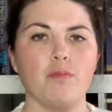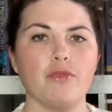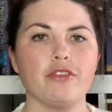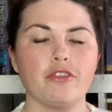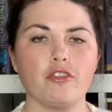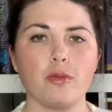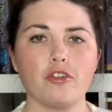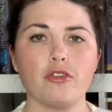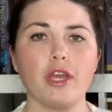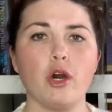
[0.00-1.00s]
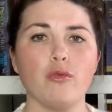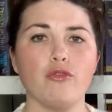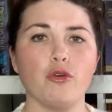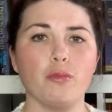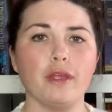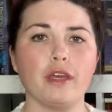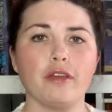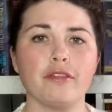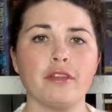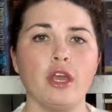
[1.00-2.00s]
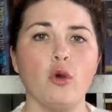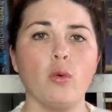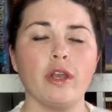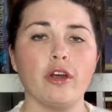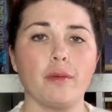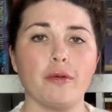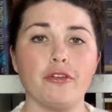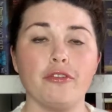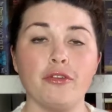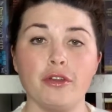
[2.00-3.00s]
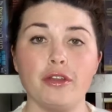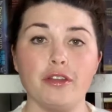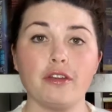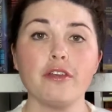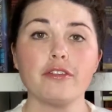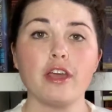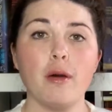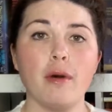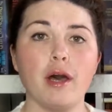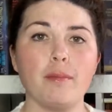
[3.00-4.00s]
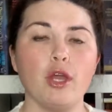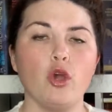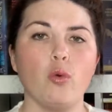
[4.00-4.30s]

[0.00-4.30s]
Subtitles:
This is especially helpful because when an opportunity does come up,